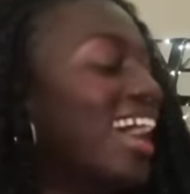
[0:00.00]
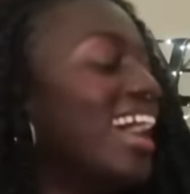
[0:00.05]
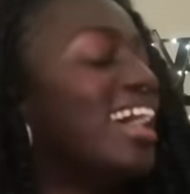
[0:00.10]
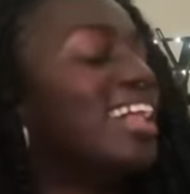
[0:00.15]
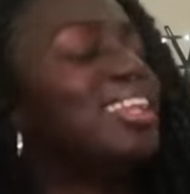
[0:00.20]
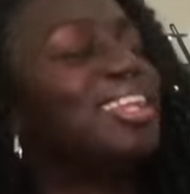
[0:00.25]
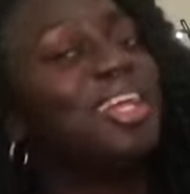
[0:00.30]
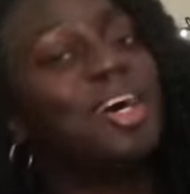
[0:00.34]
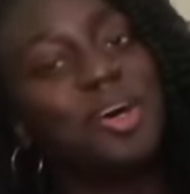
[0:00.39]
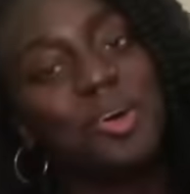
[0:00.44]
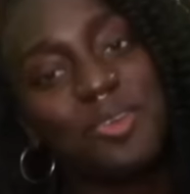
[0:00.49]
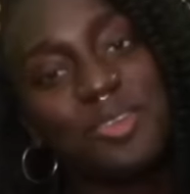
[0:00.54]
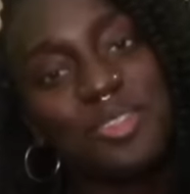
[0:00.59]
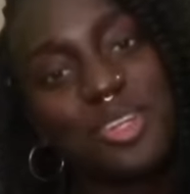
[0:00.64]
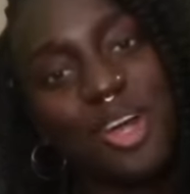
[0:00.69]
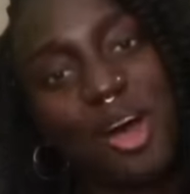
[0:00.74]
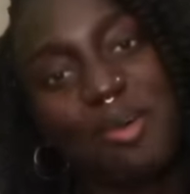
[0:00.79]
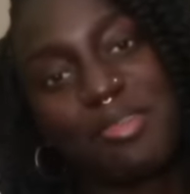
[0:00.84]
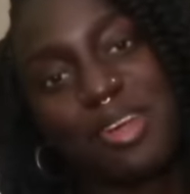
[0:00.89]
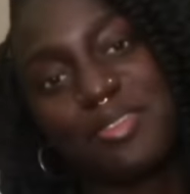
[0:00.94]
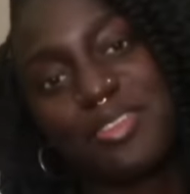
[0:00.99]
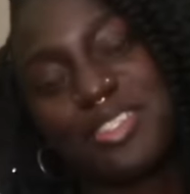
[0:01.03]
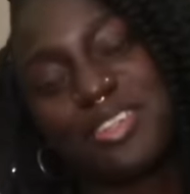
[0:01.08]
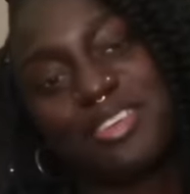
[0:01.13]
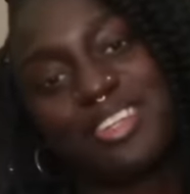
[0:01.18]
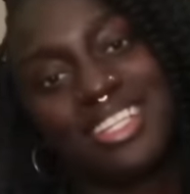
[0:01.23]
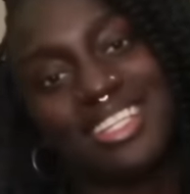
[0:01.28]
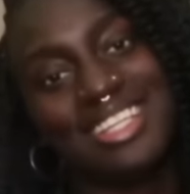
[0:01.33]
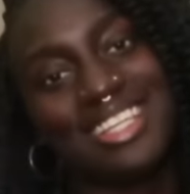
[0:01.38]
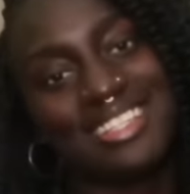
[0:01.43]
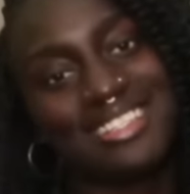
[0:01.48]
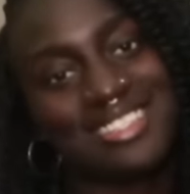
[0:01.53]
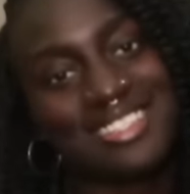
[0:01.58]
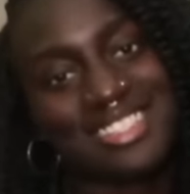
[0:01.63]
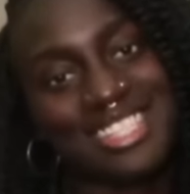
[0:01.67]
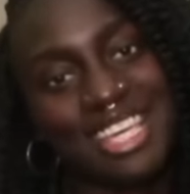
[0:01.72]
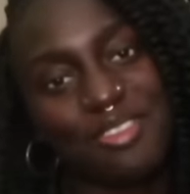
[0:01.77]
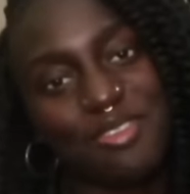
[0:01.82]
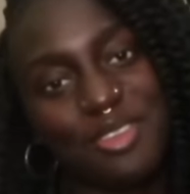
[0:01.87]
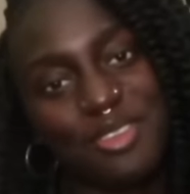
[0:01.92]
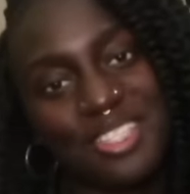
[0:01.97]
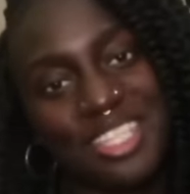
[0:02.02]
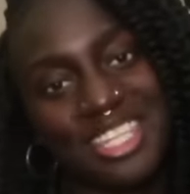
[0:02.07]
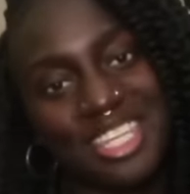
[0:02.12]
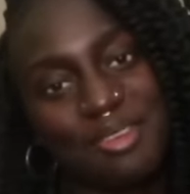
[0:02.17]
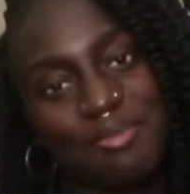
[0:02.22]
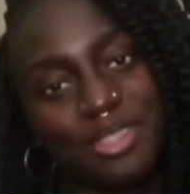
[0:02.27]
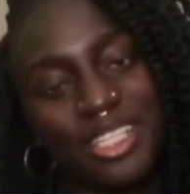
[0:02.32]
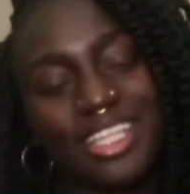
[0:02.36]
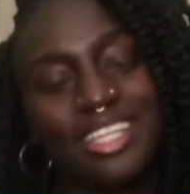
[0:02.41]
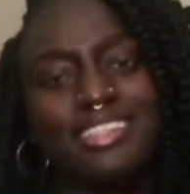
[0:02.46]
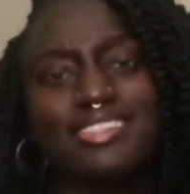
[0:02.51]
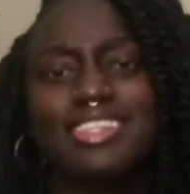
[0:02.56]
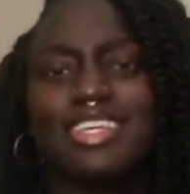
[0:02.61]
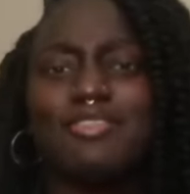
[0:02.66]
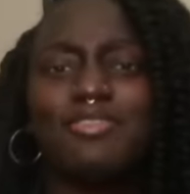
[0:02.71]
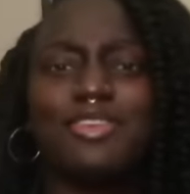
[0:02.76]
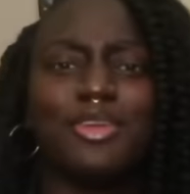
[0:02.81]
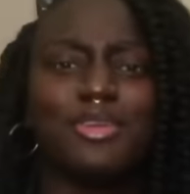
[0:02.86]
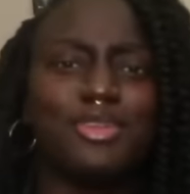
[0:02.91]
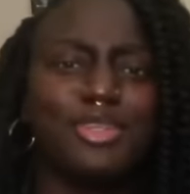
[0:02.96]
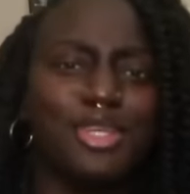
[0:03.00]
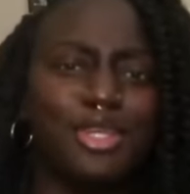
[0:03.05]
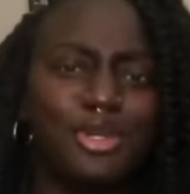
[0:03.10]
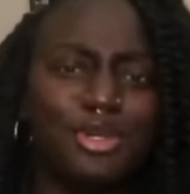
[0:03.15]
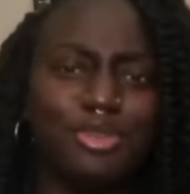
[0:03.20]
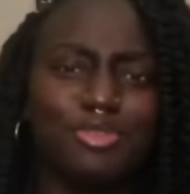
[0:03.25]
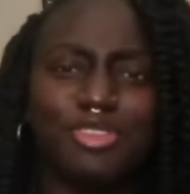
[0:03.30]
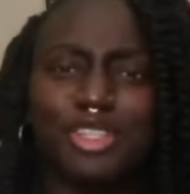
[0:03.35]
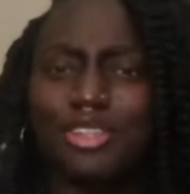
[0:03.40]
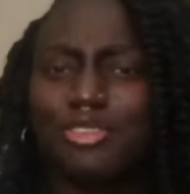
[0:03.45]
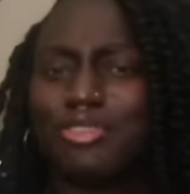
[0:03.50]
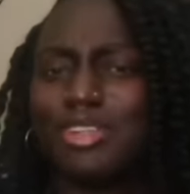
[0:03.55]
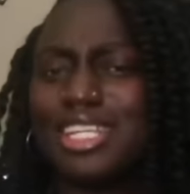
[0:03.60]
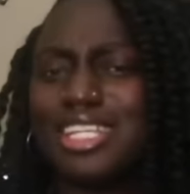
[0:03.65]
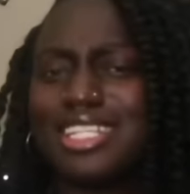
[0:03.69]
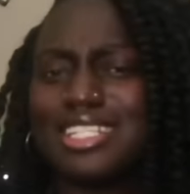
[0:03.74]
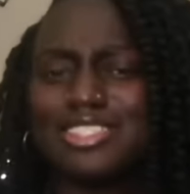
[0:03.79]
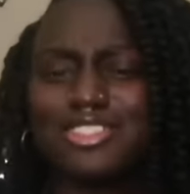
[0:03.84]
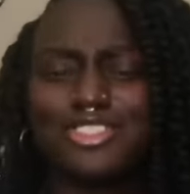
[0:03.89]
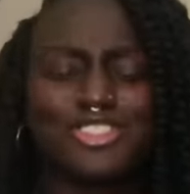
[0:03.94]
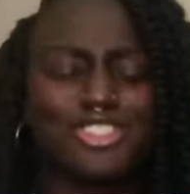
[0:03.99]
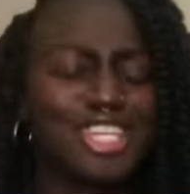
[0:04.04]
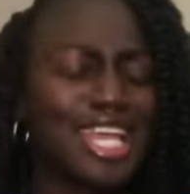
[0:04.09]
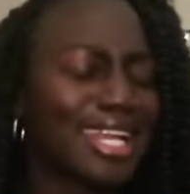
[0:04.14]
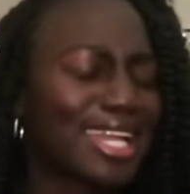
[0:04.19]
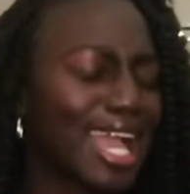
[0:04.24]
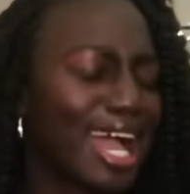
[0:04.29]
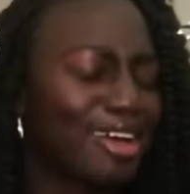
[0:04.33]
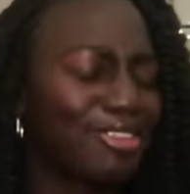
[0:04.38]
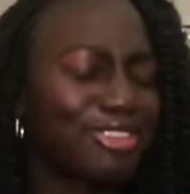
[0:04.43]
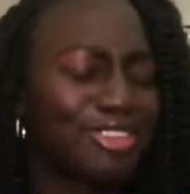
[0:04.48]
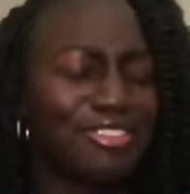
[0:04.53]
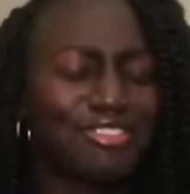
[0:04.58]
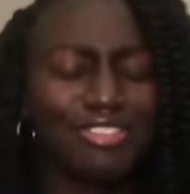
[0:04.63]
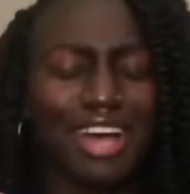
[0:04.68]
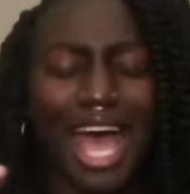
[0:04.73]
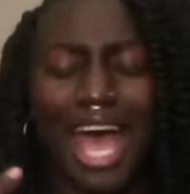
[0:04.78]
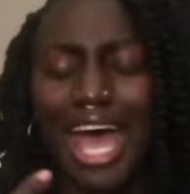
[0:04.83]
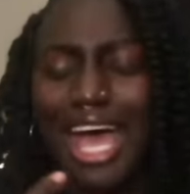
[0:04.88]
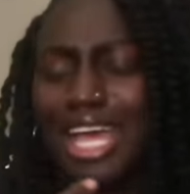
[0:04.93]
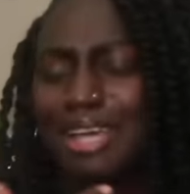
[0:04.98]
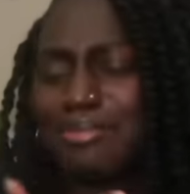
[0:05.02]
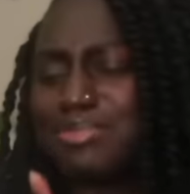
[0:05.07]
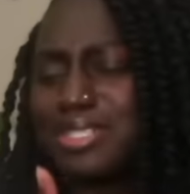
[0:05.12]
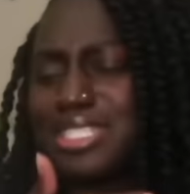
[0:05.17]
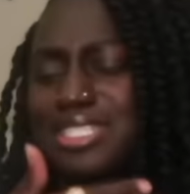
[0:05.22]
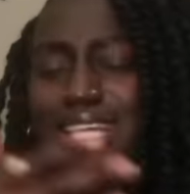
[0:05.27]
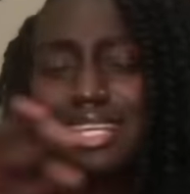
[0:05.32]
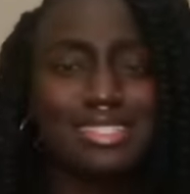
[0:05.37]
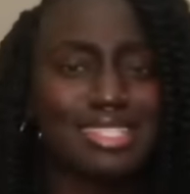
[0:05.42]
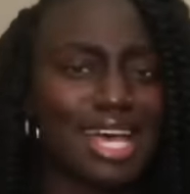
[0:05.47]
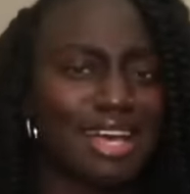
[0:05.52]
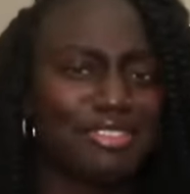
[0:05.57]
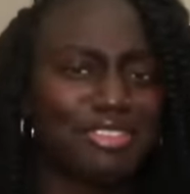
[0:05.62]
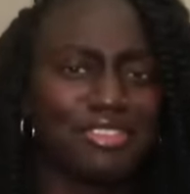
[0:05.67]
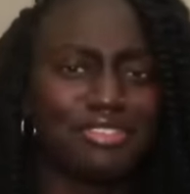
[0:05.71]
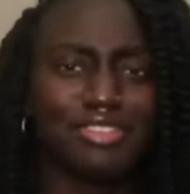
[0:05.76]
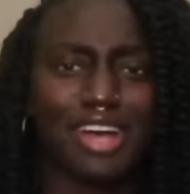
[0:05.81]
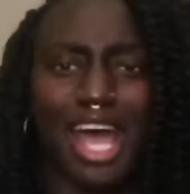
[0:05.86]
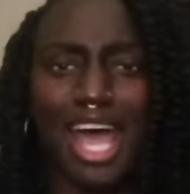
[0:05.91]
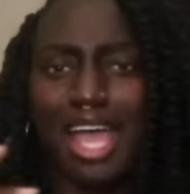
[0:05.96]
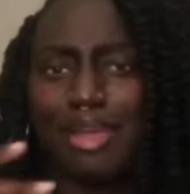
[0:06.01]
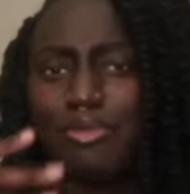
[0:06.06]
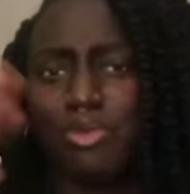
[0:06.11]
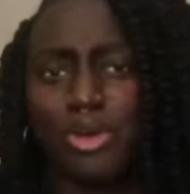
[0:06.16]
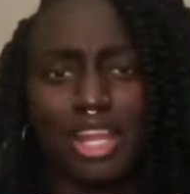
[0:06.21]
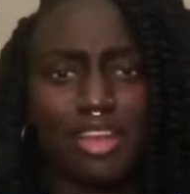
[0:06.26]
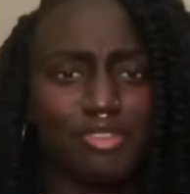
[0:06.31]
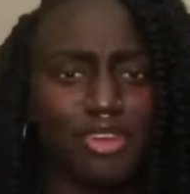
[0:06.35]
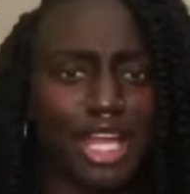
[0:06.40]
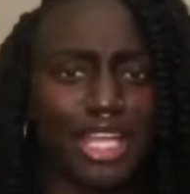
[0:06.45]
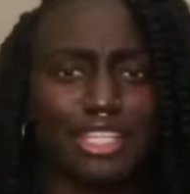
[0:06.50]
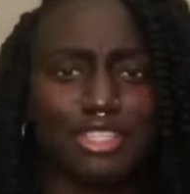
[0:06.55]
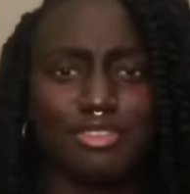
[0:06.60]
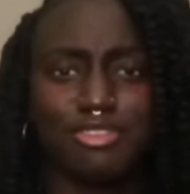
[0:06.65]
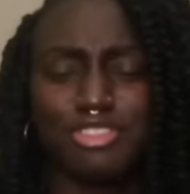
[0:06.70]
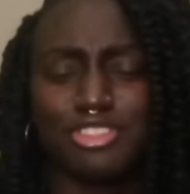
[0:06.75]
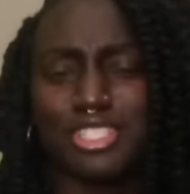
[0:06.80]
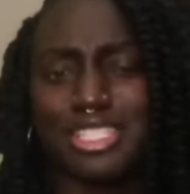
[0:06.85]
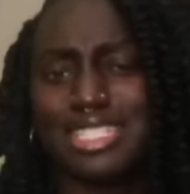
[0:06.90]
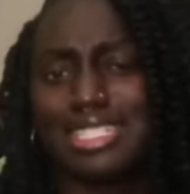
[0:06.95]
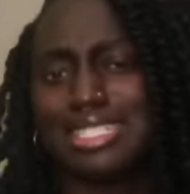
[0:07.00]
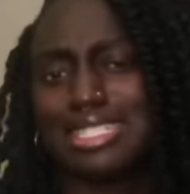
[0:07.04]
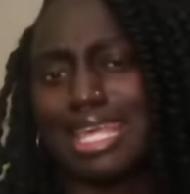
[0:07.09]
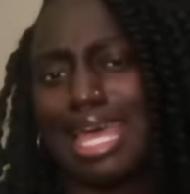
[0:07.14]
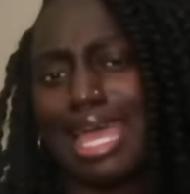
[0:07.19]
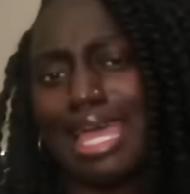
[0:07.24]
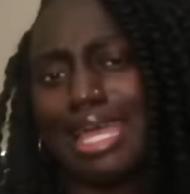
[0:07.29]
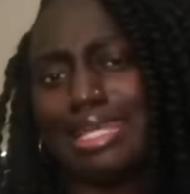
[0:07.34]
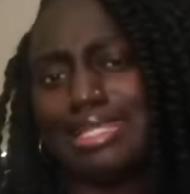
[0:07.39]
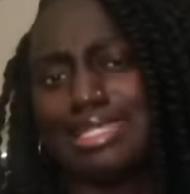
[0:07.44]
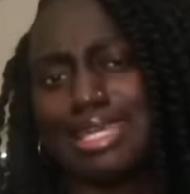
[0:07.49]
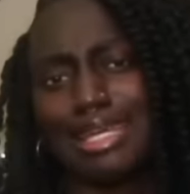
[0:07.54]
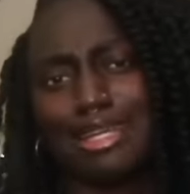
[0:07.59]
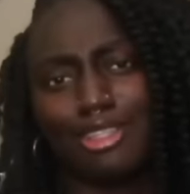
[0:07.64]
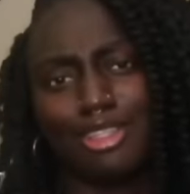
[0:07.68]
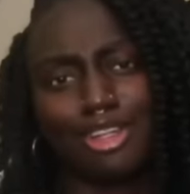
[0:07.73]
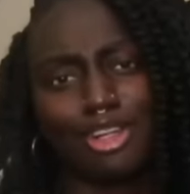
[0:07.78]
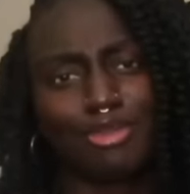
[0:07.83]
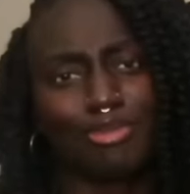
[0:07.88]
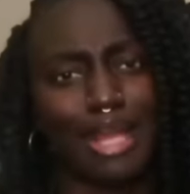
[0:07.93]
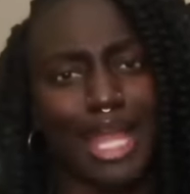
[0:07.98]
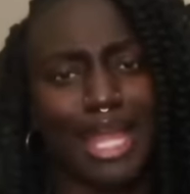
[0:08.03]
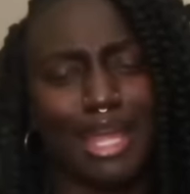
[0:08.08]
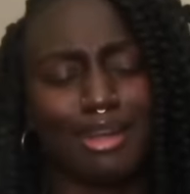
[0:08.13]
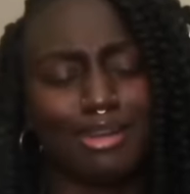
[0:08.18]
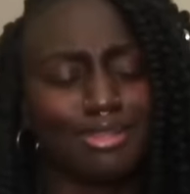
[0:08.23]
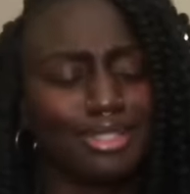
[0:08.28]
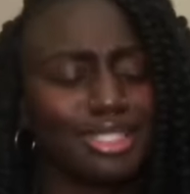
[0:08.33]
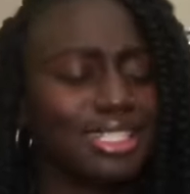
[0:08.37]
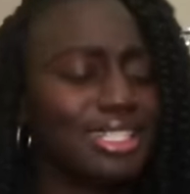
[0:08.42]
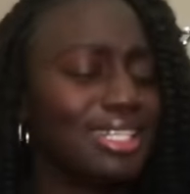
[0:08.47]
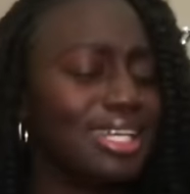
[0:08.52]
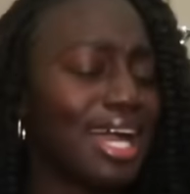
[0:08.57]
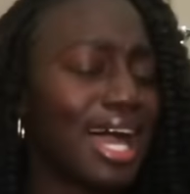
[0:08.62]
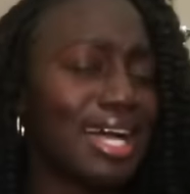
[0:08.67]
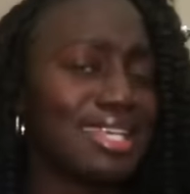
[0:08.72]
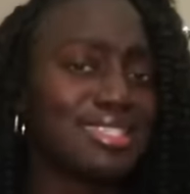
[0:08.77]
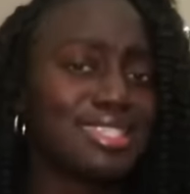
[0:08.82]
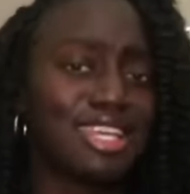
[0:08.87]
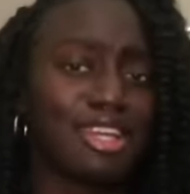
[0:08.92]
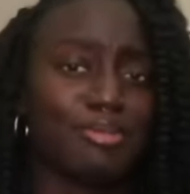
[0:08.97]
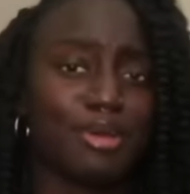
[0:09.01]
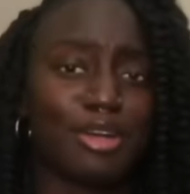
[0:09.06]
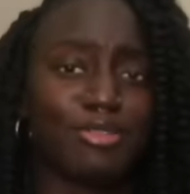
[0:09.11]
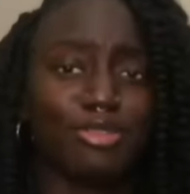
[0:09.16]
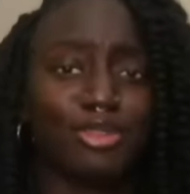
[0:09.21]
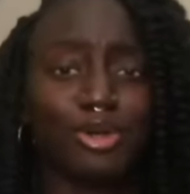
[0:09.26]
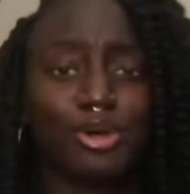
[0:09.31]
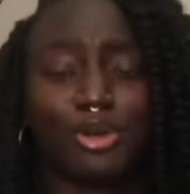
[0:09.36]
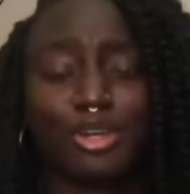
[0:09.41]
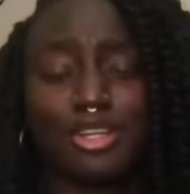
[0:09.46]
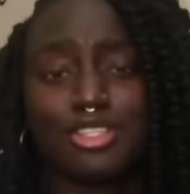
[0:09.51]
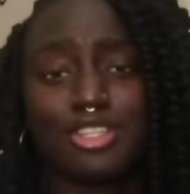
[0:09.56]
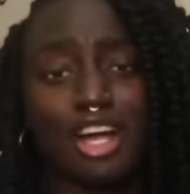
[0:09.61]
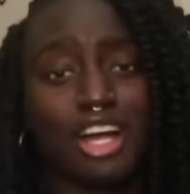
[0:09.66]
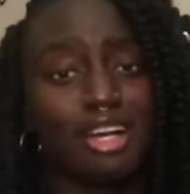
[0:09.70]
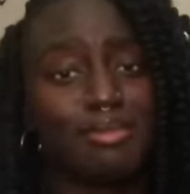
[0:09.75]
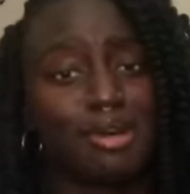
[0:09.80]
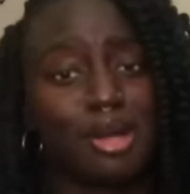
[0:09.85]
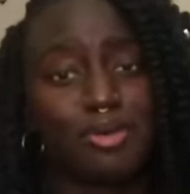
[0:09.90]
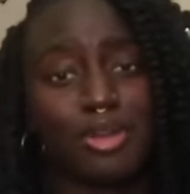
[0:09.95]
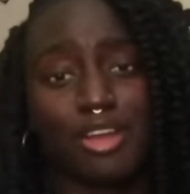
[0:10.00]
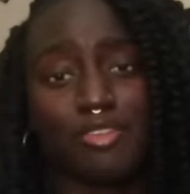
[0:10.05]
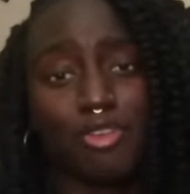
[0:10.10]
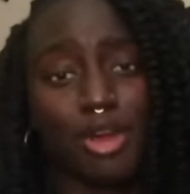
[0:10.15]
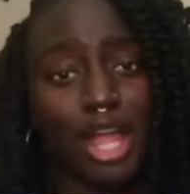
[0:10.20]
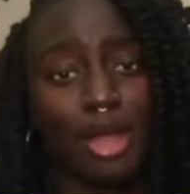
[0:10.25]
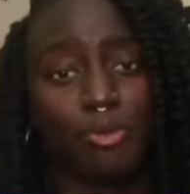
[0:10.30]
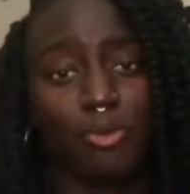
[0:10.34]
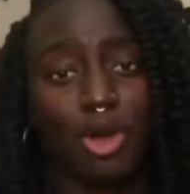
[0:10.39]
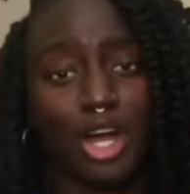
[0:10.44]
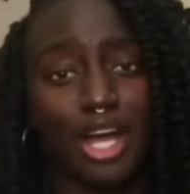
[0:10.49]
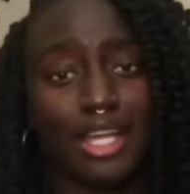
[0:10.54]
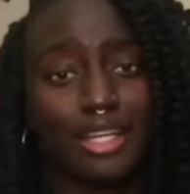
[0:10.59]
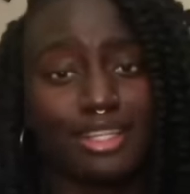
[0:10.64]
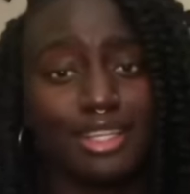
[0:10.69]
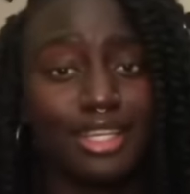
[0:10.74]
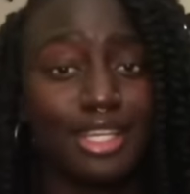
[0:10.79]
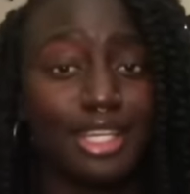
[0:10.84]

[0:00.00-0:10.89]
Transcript: Hello to all my returning nieces, nephews, and nibblings. If you're new, feel free to check out the vibe, suss out the vibe, whatever I usually say, take a look around. I sit on my floor, talk about whatever I want.